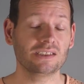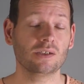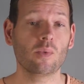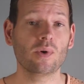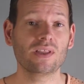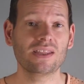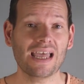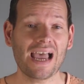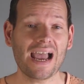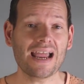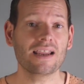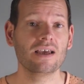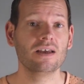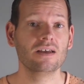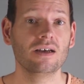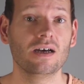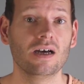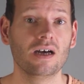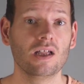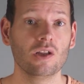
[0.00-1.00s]
So with
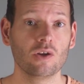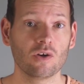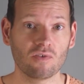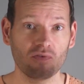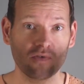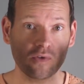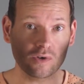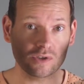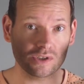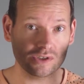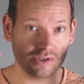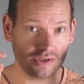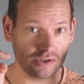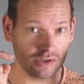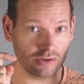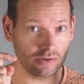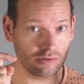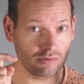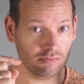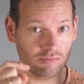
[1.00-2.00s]
that, uh, looking forward to,
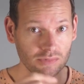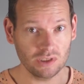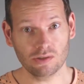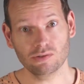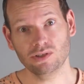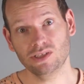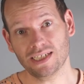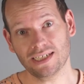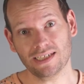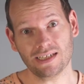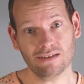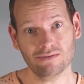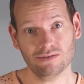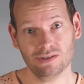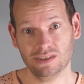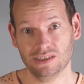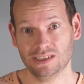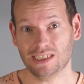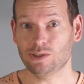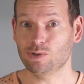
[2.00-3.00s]
you know, check
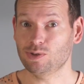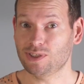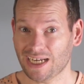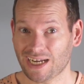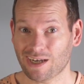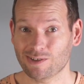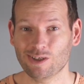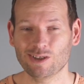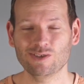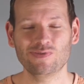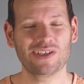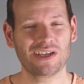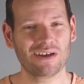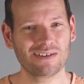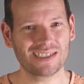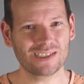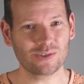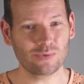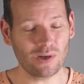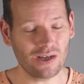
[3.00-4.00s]
out that you check out those
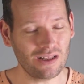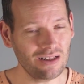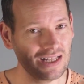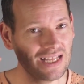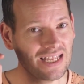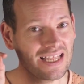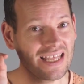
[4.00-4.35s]
videos as well.